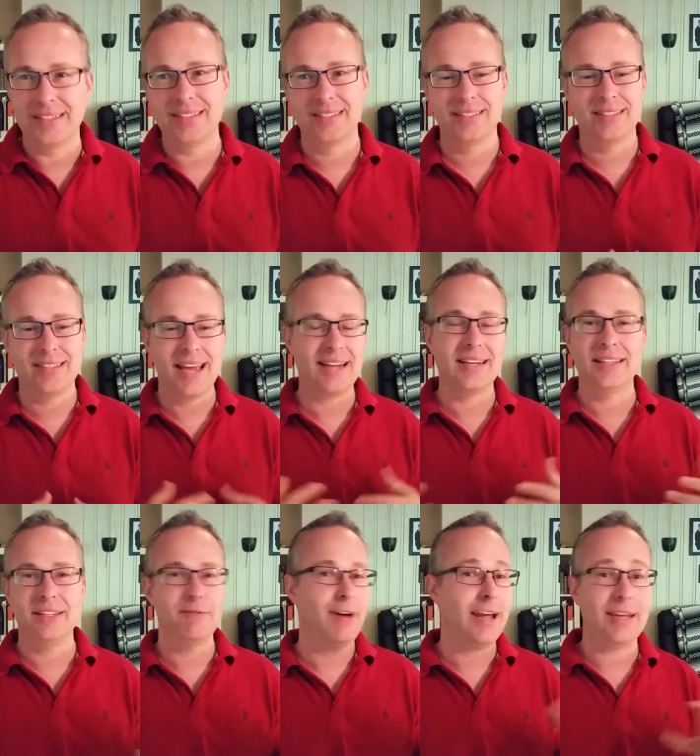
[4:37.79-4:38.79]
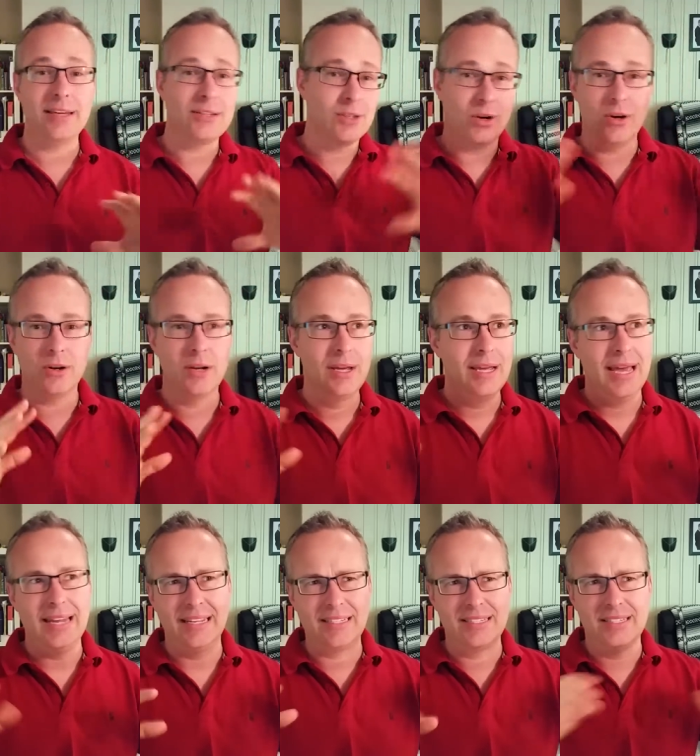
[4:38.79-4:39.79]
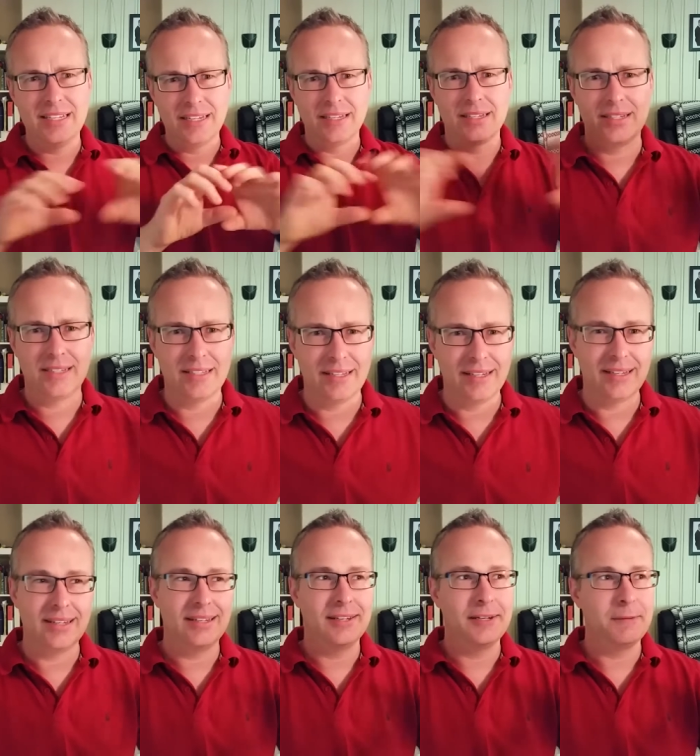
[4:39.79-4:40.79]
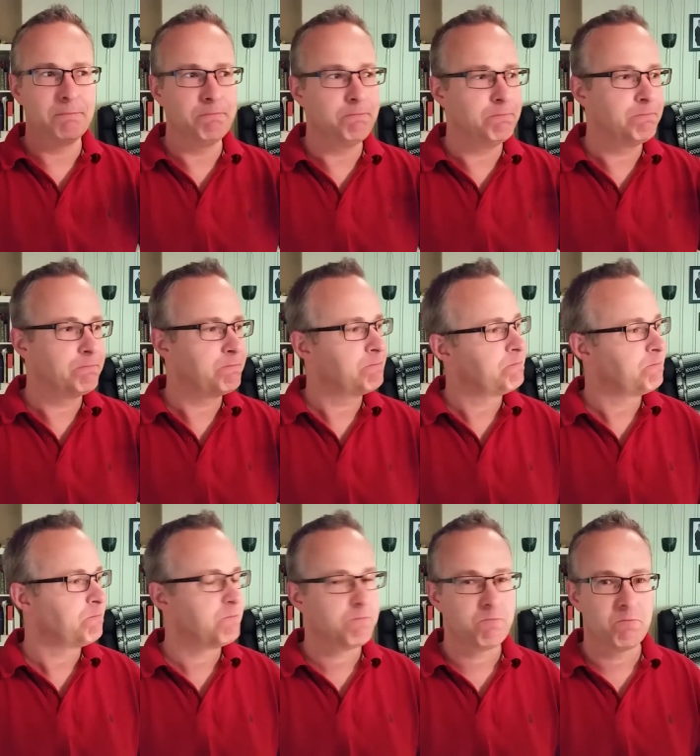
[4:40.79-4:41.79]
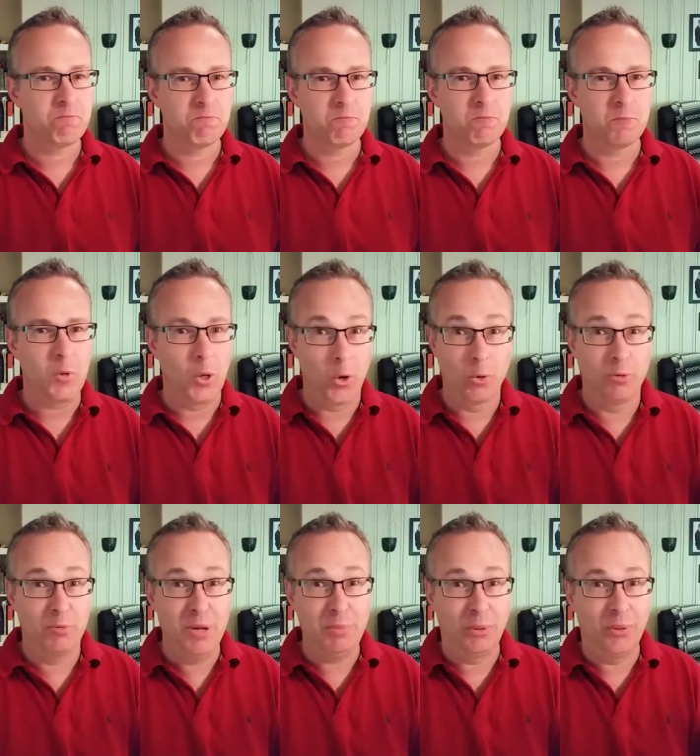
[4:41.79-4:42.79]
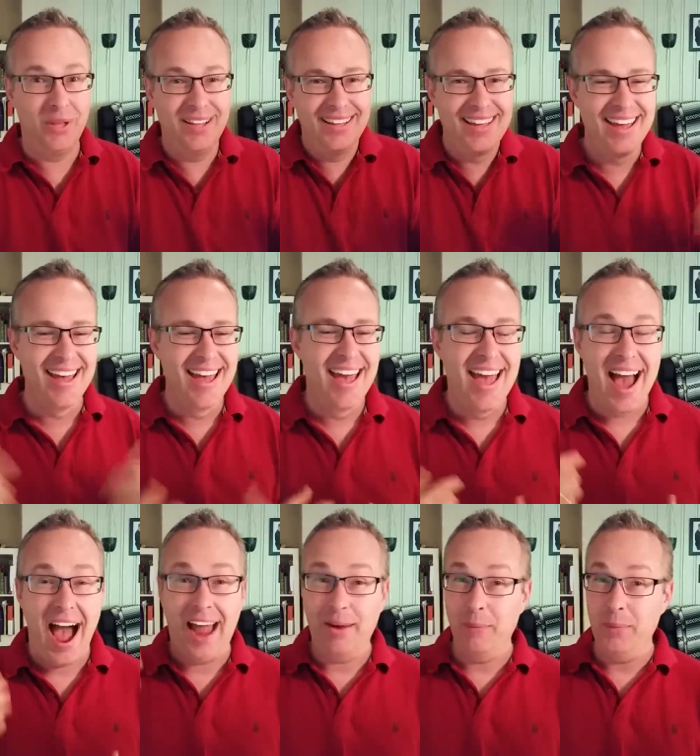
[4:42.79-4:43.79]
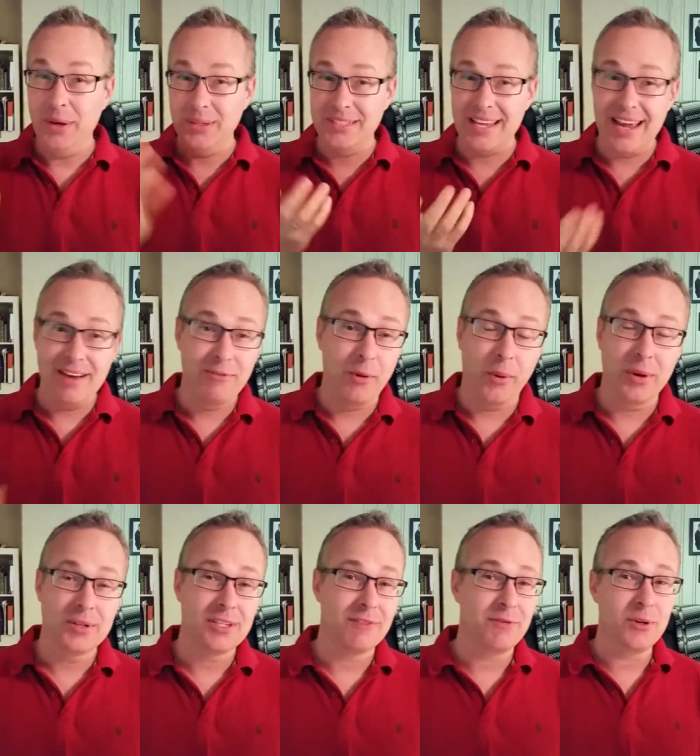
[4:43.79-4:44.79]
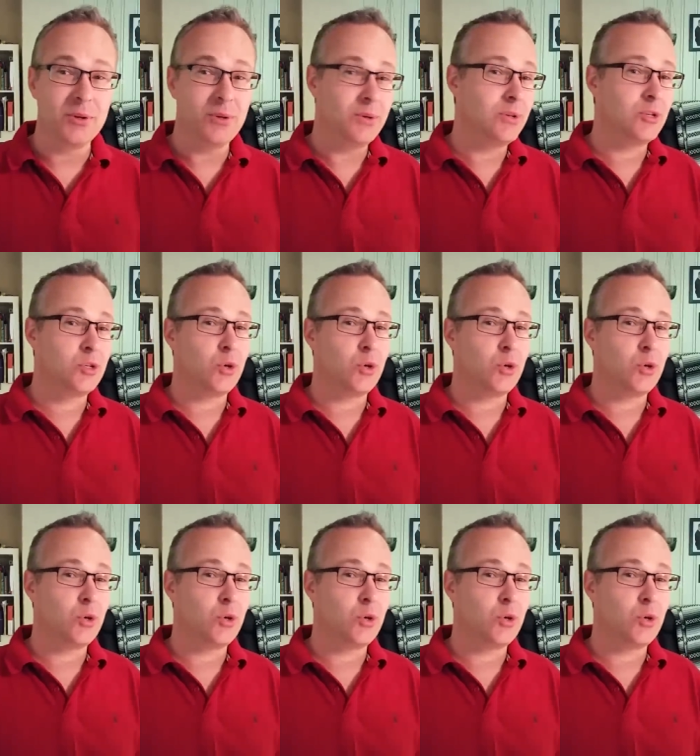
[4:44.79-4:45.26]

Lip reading: And technically, Vikings are an extinct group of people. I will say, of course, if you